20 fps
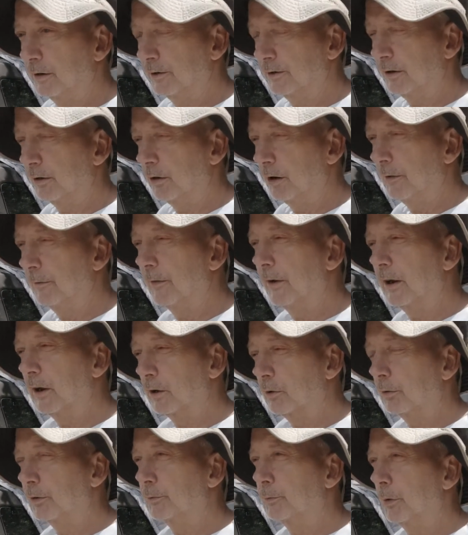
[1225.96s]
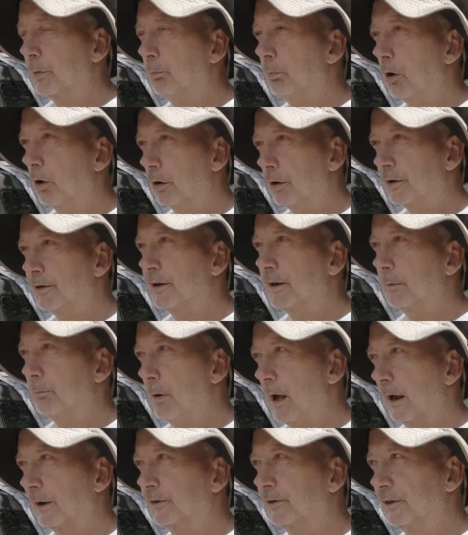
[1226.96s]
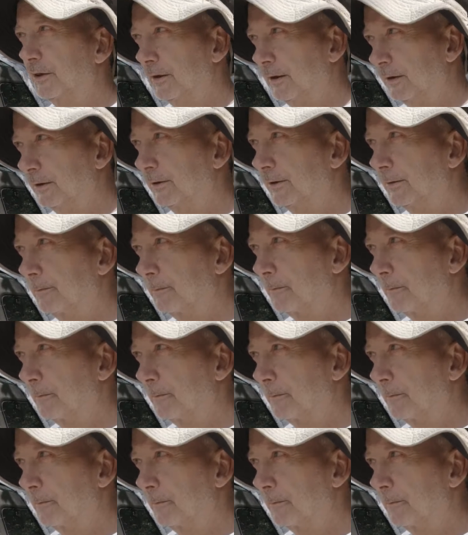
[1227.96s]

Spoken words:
because there are vehicles with bars in the back seats.